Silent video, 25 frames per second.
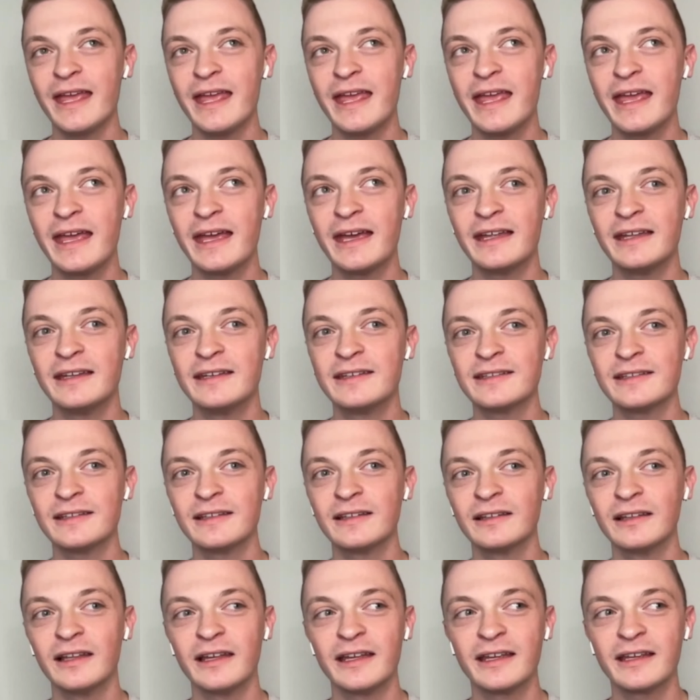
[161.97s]
And
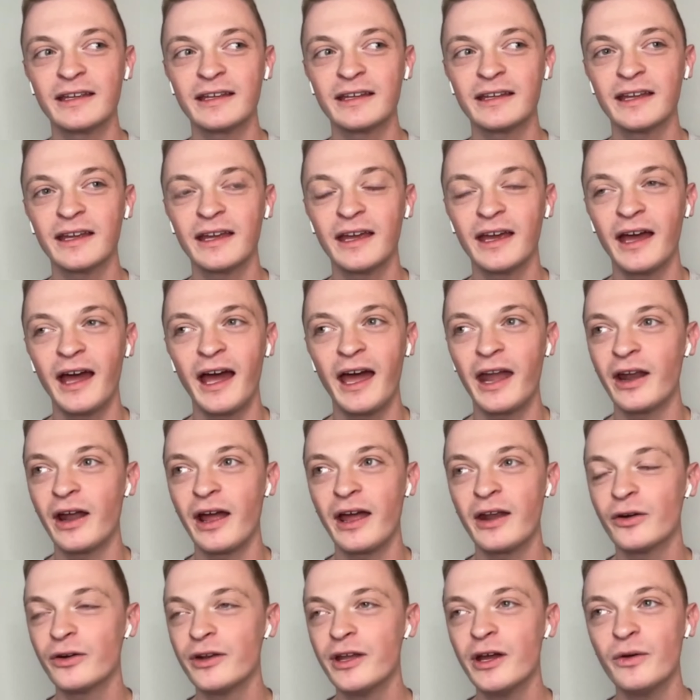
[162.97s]
like,
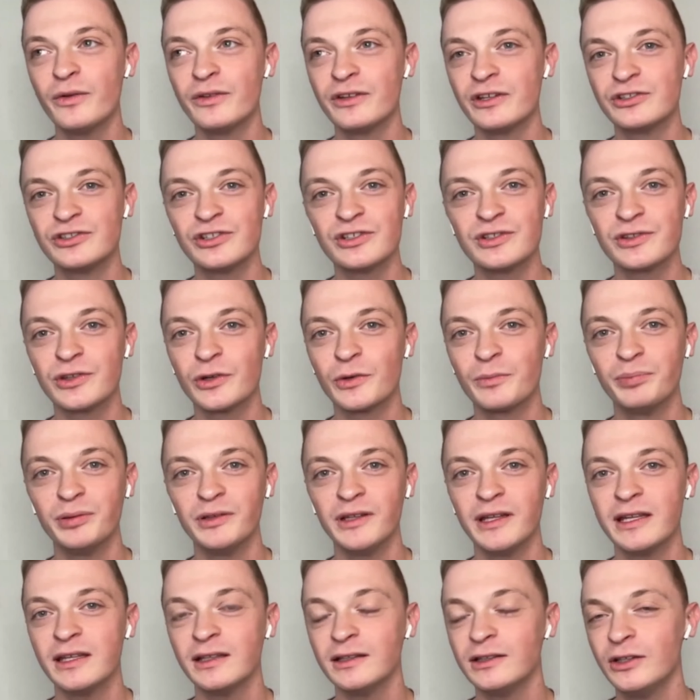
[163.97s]
I don't know, they're
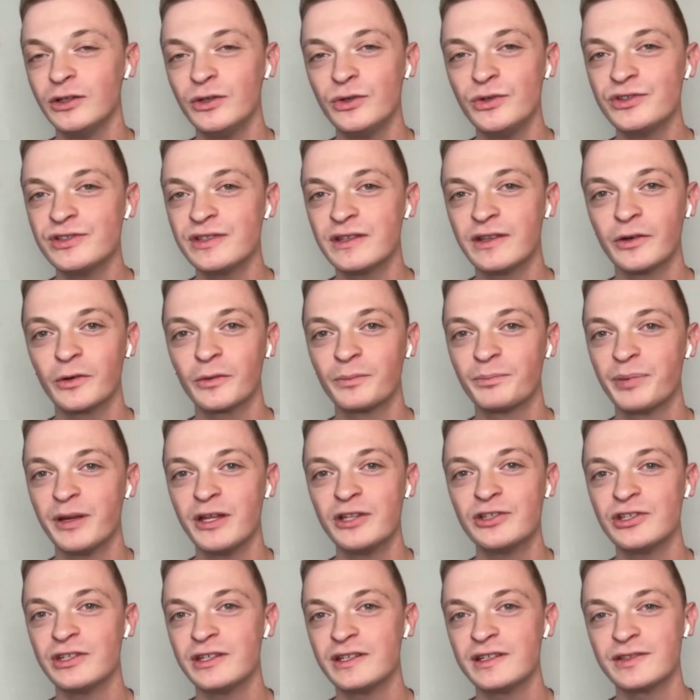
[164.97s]
playing loose, and their
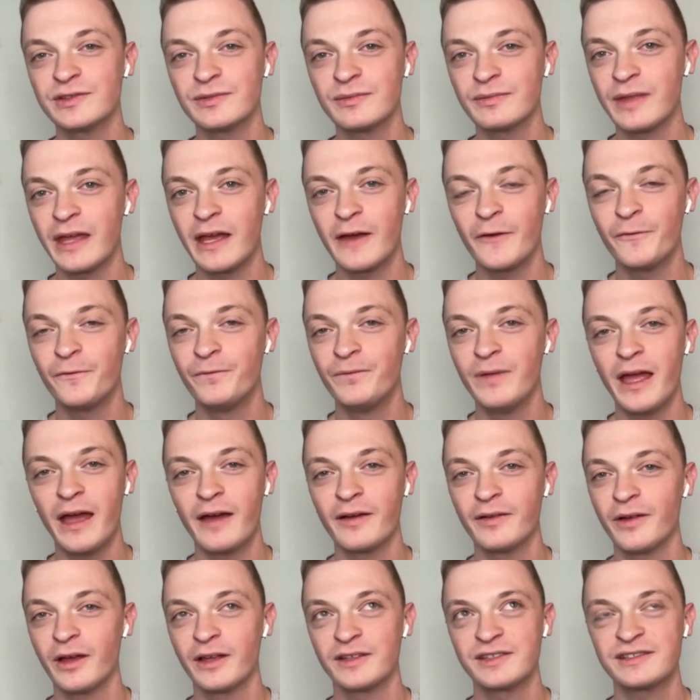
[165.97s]
pitching is, they have
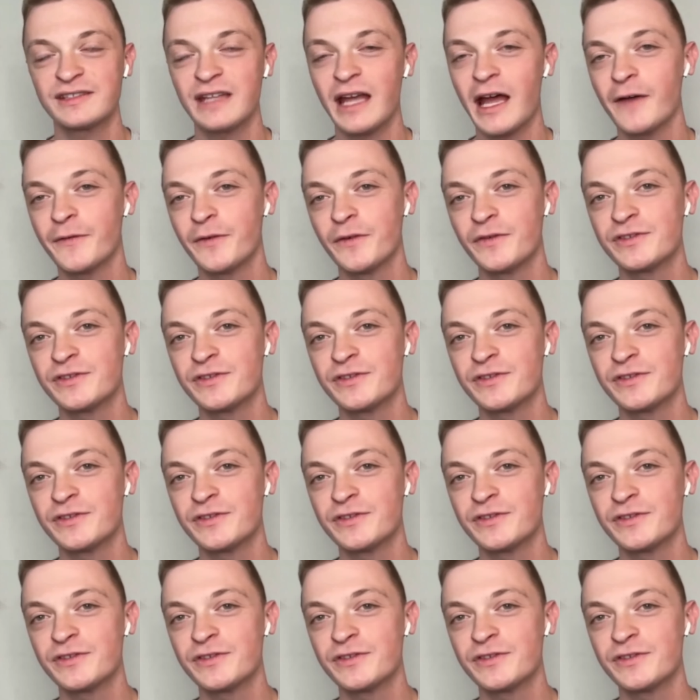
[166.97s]
a staff